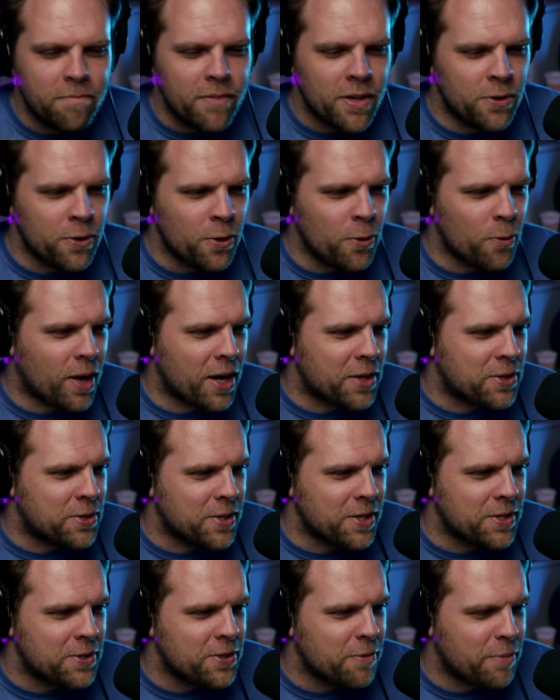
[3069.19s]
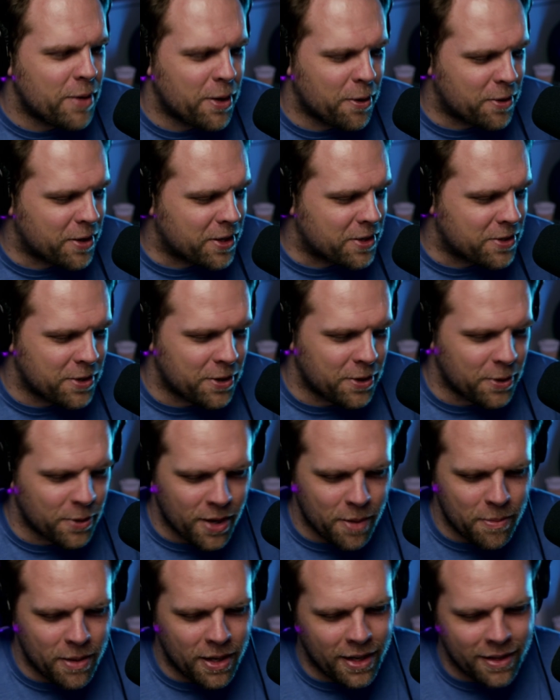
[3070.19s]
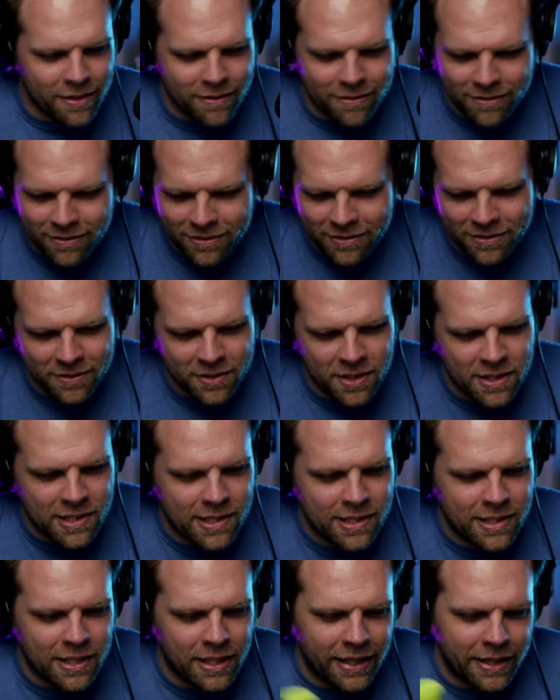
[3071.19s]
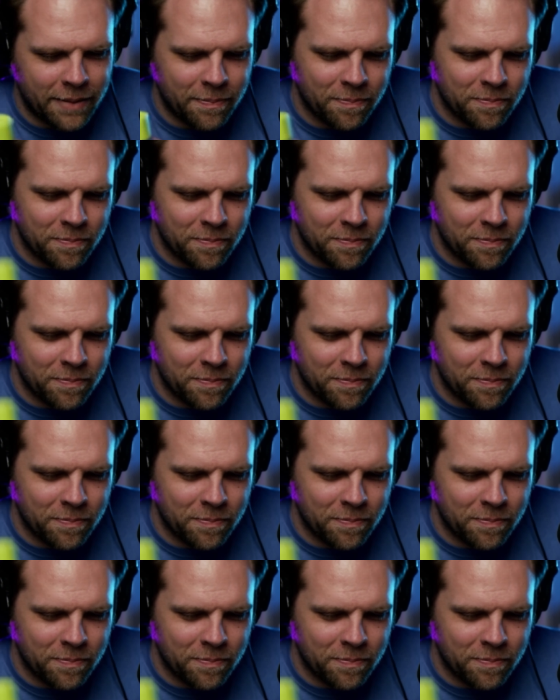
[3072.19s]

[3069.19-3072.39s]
Don't watch this. You have better things to do. Come on. This is silly.